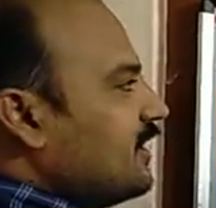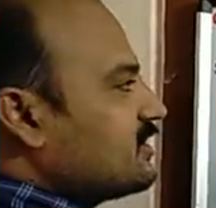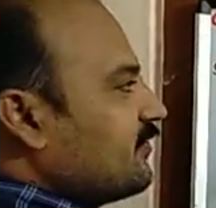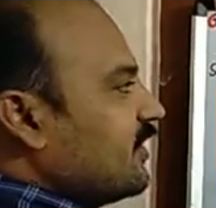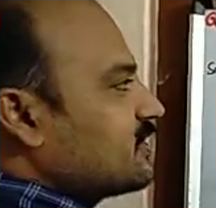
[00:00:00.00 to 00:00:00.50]

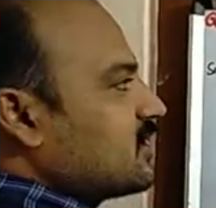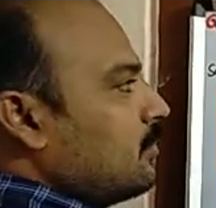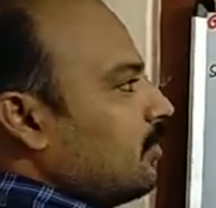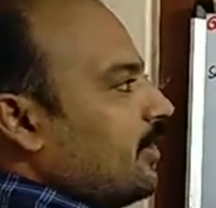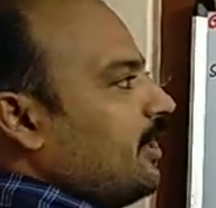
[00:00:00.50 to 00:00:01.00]
place of x,
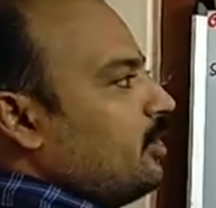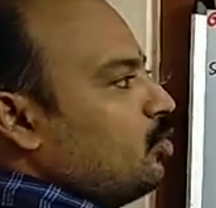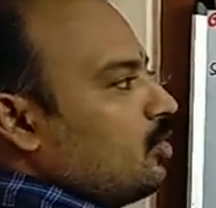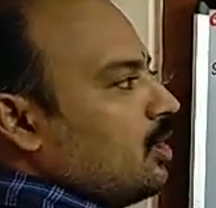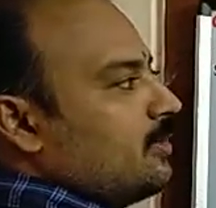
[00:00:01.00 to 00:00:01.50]
y,
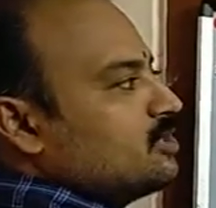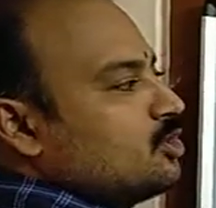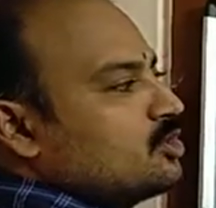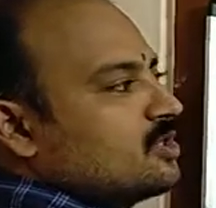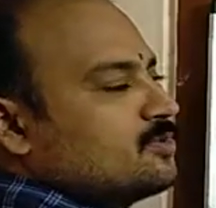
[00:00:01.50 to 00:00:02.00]
2,
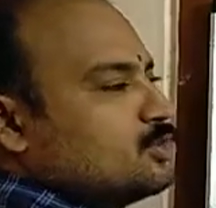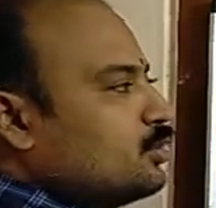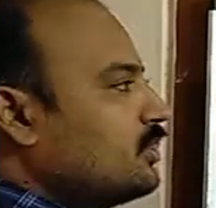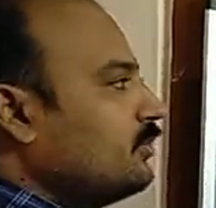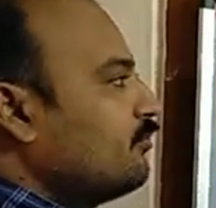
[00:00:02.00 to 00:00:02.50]
0
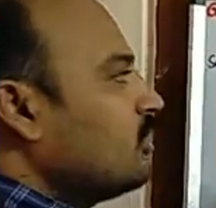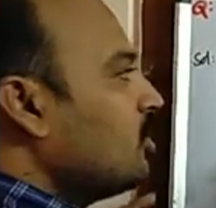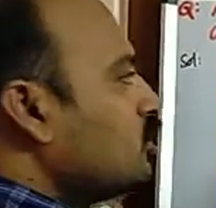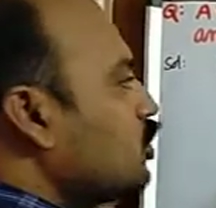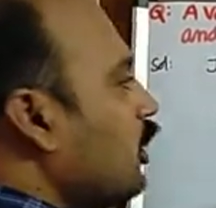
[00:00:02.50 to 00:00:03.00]
substitute.
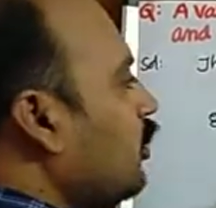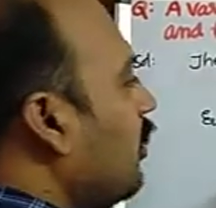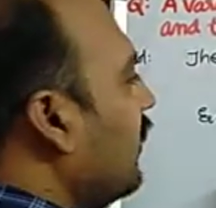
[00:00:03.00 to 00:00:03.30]
So it will